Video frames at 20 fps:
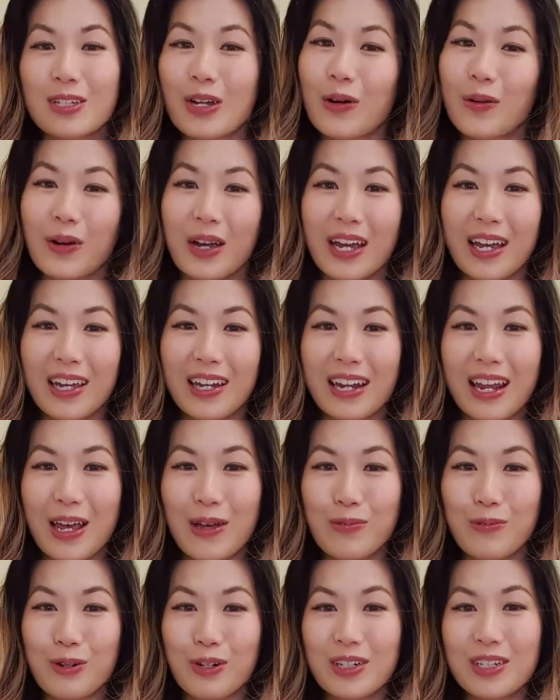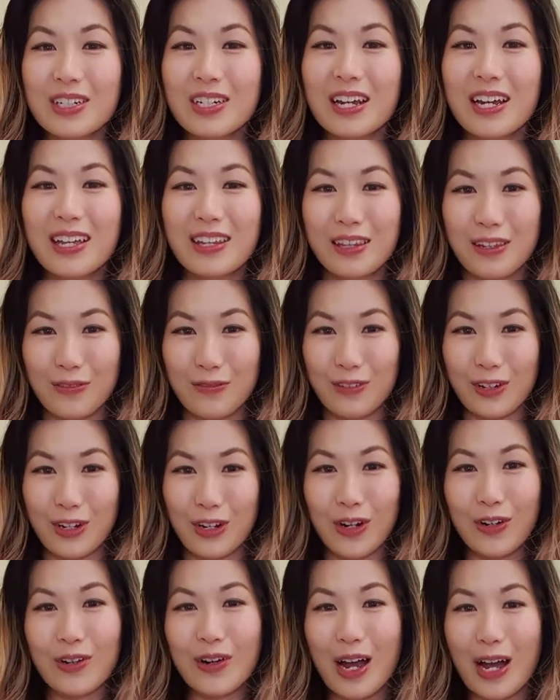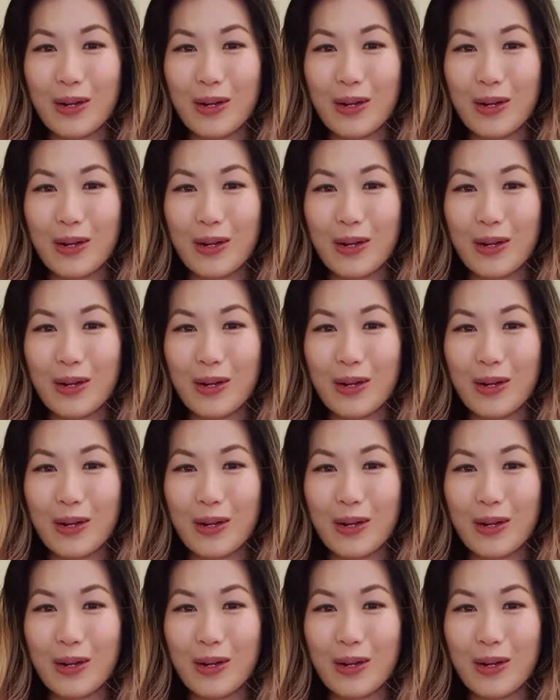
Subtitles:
go ahead and watch the video.